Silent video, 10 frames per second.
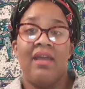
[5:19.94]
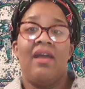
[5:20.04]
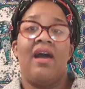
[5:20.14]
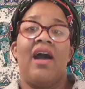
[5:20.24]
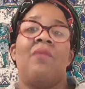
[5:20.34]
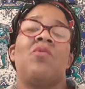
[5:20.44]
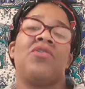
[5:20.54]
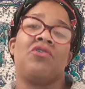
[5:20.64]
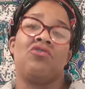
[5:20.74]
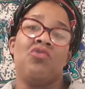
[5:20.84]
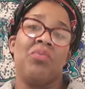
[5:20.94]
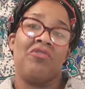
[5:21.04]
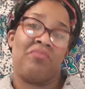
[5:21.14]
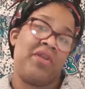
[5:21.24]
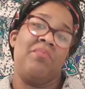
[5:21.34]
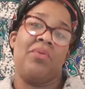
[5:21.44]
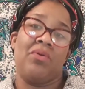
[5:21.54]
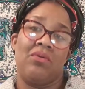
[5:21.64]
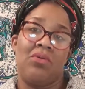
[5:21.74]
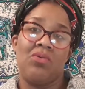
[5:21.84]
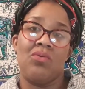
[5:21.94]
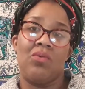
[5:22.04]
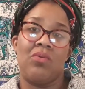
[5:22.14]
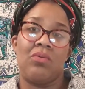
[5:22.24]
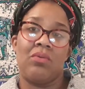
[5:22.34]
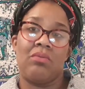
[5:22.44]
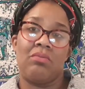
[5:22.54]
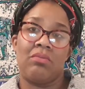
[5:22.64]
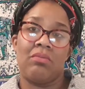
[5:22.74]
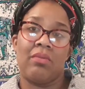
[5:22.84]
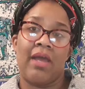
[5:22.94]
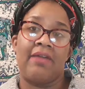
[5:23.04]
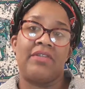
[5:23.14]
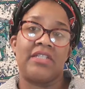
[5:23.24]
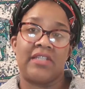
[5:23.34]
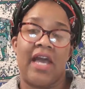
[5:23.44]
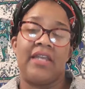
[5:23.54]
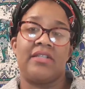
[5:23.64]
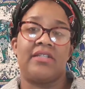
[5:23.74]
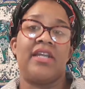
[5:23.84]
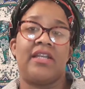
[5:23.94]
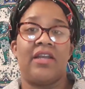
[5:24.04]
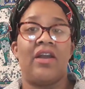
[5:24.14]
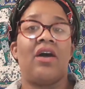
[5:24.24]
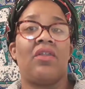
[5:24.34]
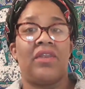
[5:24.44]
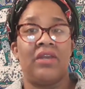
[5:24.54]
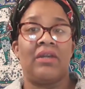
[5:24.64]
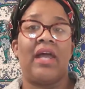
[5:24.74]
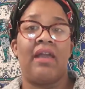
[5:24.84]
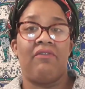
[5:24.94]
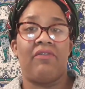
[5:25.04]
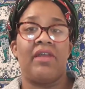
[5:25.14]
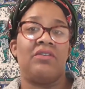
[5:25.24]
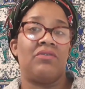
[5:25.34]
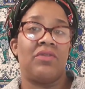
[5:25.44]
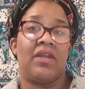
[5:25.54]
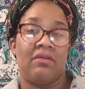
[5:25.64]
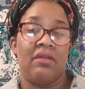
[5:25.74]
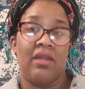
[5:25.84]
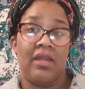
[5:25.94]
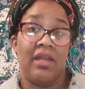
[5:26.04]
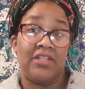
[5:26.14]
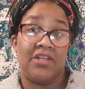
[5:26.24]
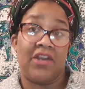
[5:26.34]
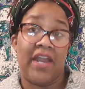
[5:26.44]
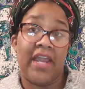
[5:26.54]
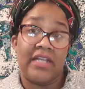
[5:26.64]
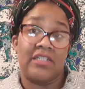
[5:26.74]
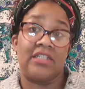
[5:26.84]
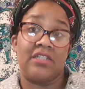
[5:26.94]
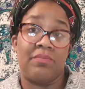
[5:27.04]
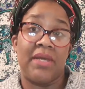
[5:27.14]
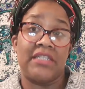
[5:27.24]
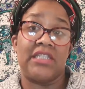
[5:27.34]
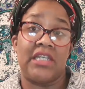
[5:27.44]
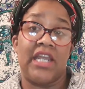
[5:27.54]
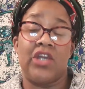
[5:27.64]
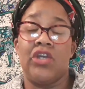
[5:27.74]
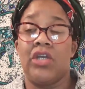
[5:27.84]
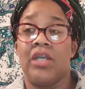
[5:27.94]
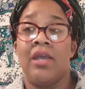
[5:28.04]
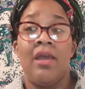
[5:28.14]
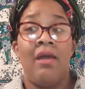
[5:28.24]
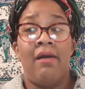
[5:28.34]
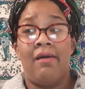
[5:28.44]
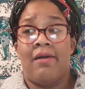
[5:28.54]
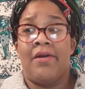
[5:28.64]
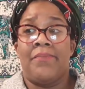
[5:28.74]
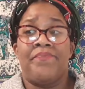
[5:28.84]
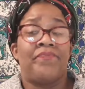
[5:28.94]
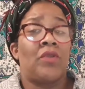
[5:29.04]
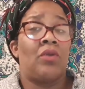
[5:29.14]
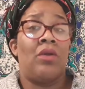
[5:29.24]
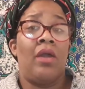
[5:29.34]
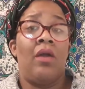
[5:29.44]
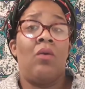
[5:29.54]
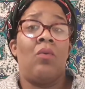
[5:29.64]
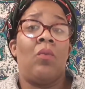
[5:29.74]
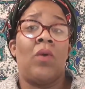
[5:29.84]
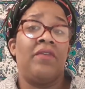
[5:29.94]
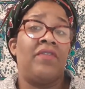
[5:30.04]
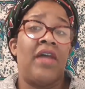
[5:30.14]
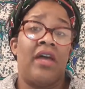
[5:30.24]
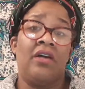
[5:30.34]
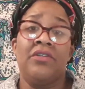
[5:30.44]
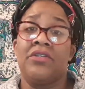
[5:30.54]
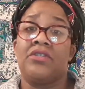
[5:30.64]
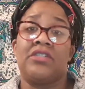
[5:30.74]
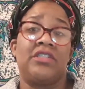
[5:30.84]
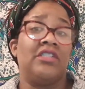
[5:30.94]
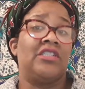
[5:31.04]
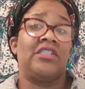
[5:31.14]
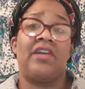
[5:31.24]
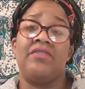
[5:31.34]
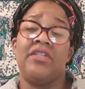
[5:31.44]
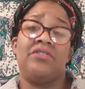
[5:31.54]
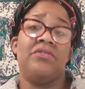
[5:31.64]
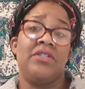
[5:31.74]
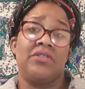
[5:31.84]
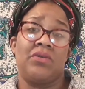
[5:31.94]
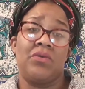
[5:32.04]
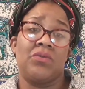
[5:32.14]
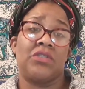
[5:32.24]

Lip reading: I'm with a group of people who have decided to take their health and their life into their hands as best that they could. One of the elders, she's 72 years old.